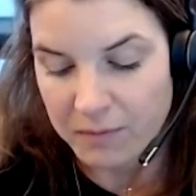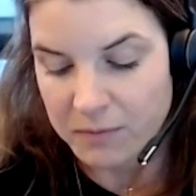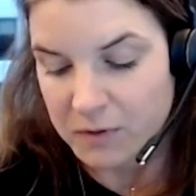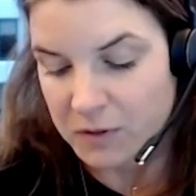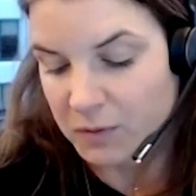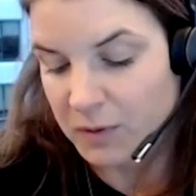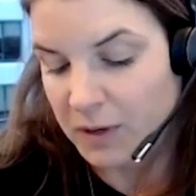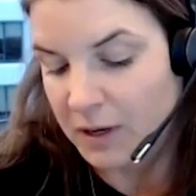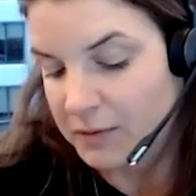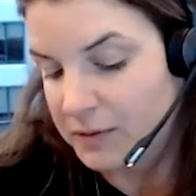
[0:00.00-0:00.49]

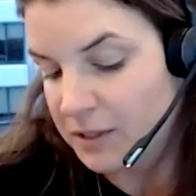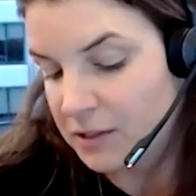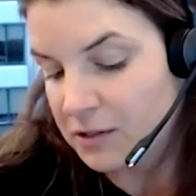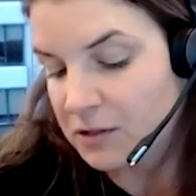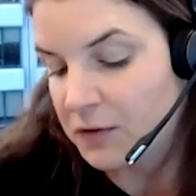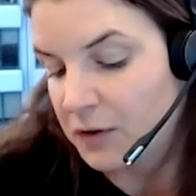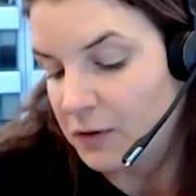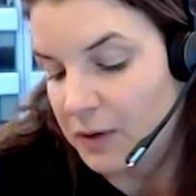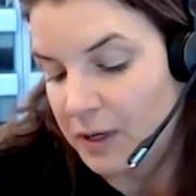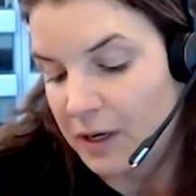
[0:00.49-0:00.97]
So when I was
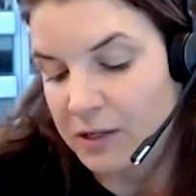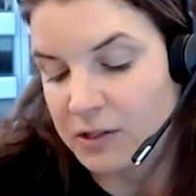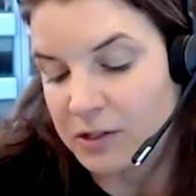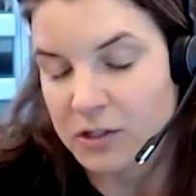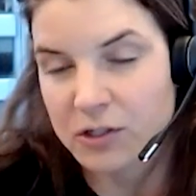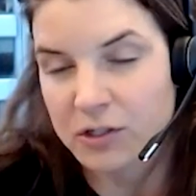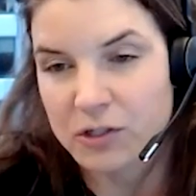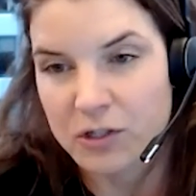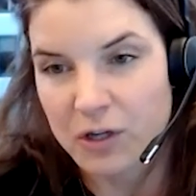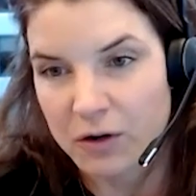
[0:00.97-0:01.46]
interviewing, I
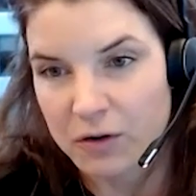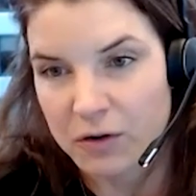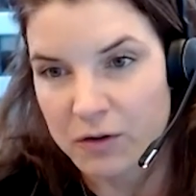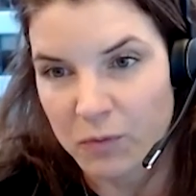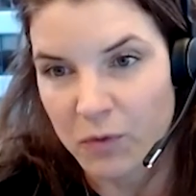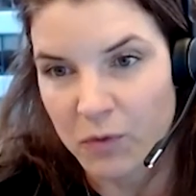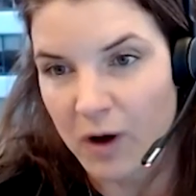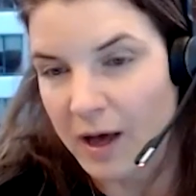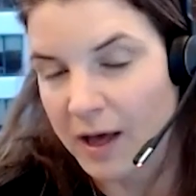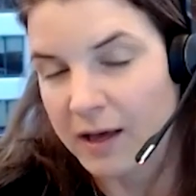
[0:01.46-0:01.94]
just showed
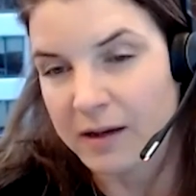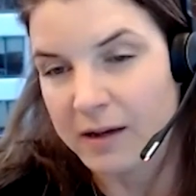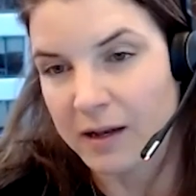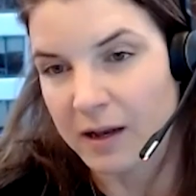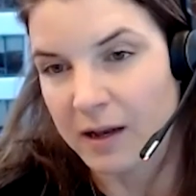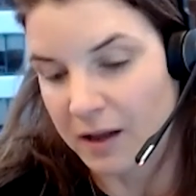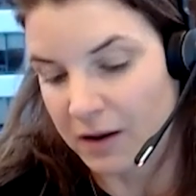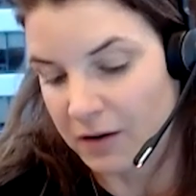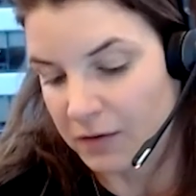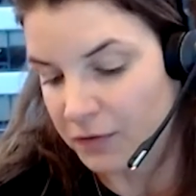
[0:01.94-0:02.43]
them what I had
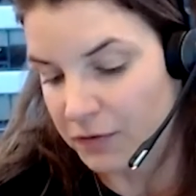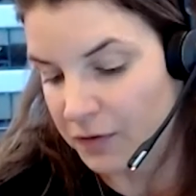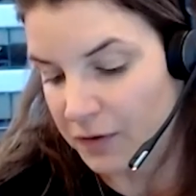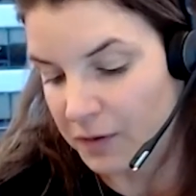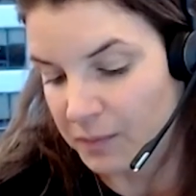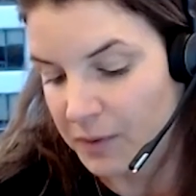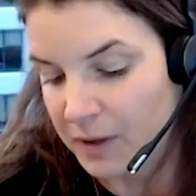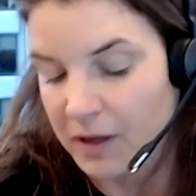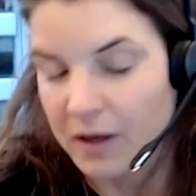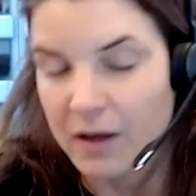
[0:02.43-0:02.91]
learned
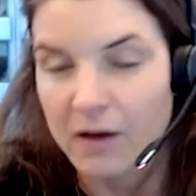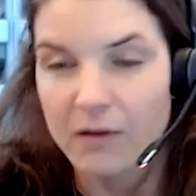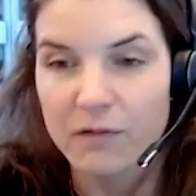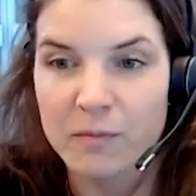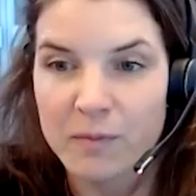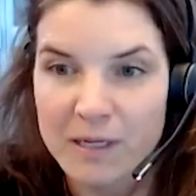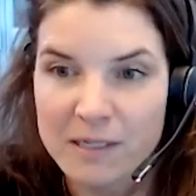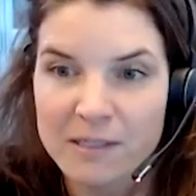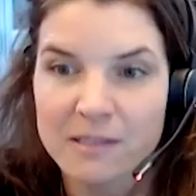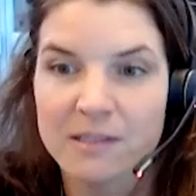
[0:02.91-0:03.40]
from
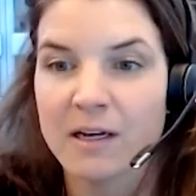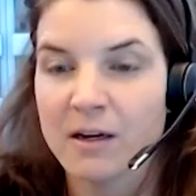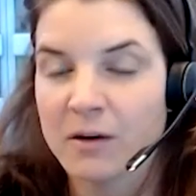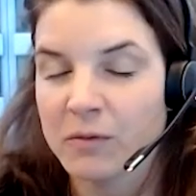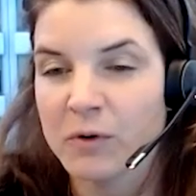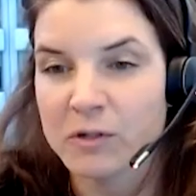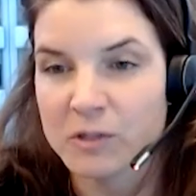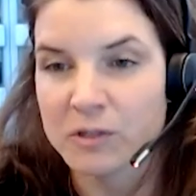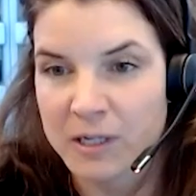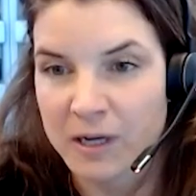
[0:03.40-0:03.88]
listening
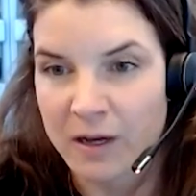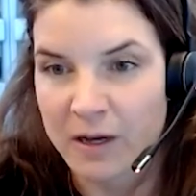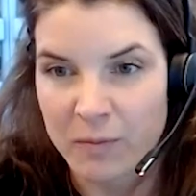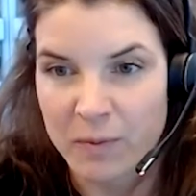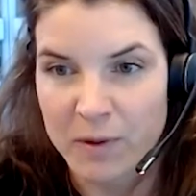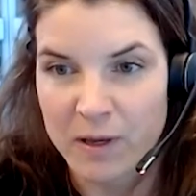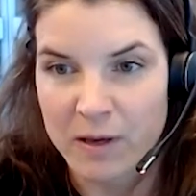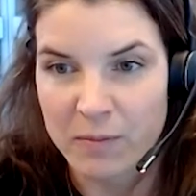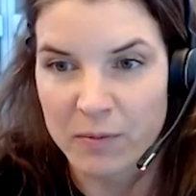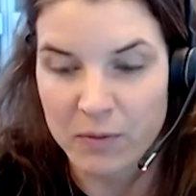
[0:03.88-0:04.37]
and watching
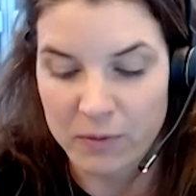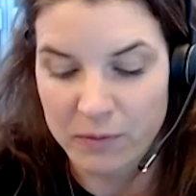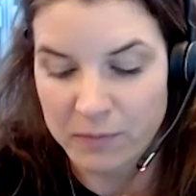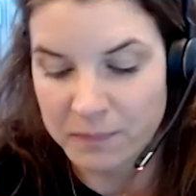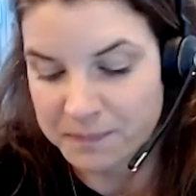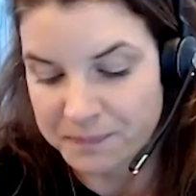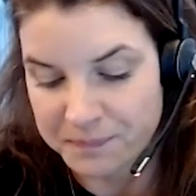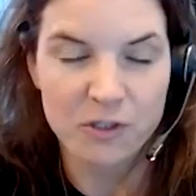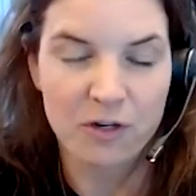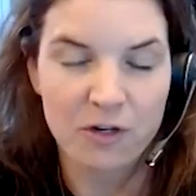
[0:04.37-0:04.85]
other people,
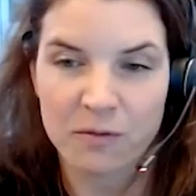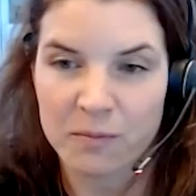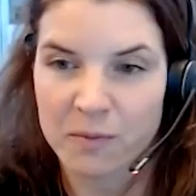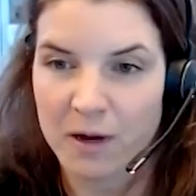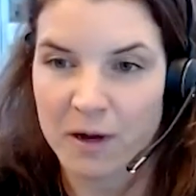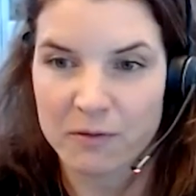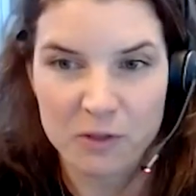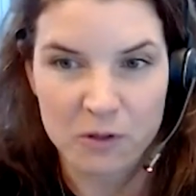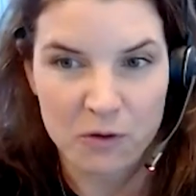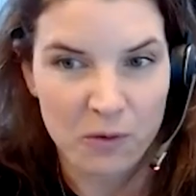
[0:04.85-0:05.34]
and showed them
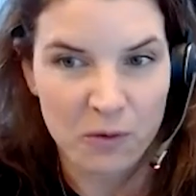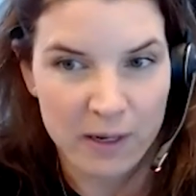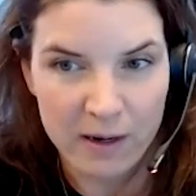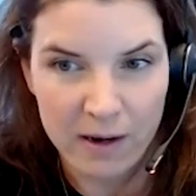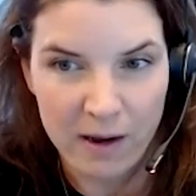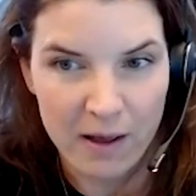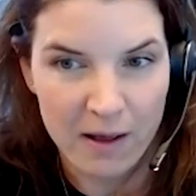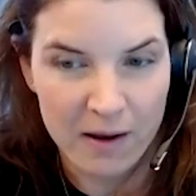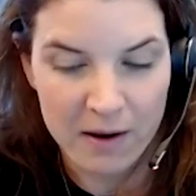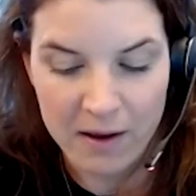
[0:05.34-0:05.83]
that I was a
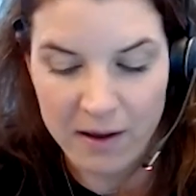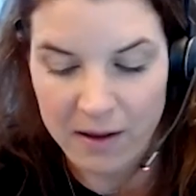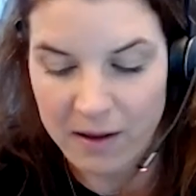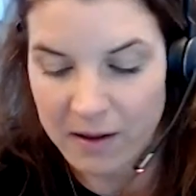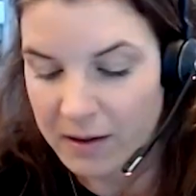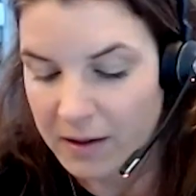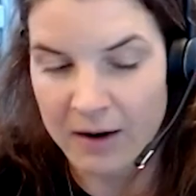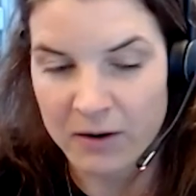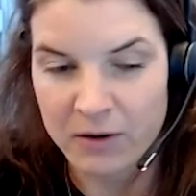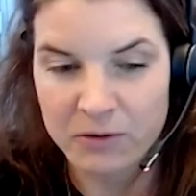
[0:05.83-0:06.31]
quick learner.
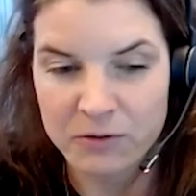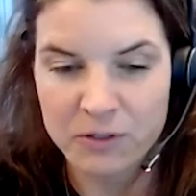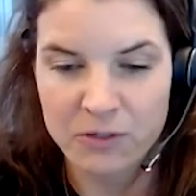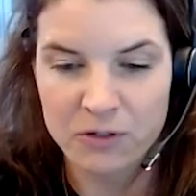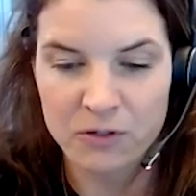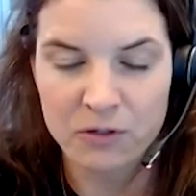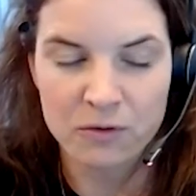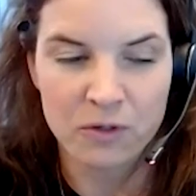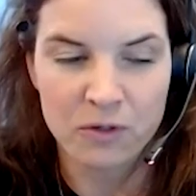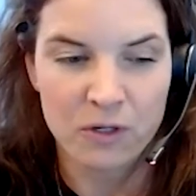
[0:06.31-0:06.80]
And I
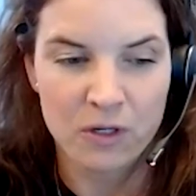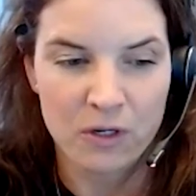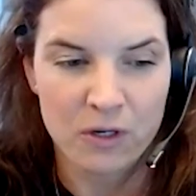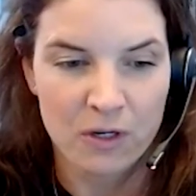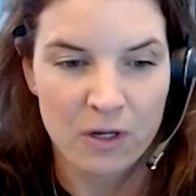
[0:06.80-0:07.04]
also